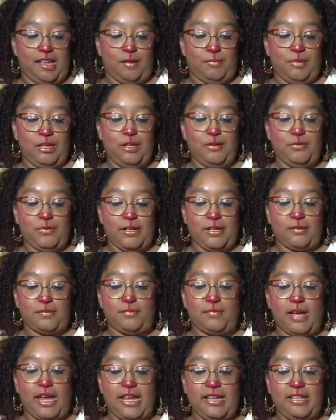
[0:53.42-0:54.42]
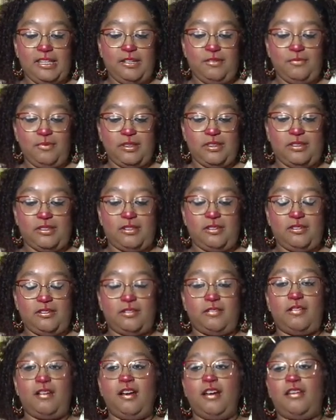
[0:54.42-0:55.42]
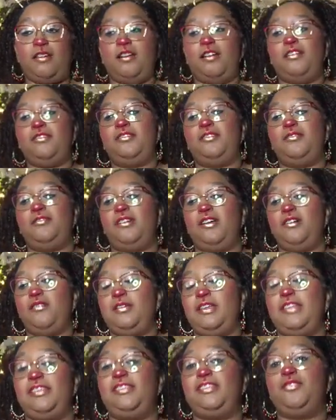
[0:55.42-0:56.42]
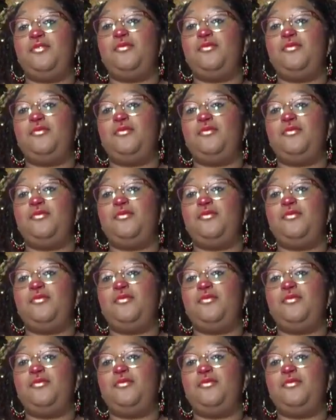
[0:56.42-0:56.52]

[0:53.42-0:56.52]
He worked mainly with the Huron, also known as the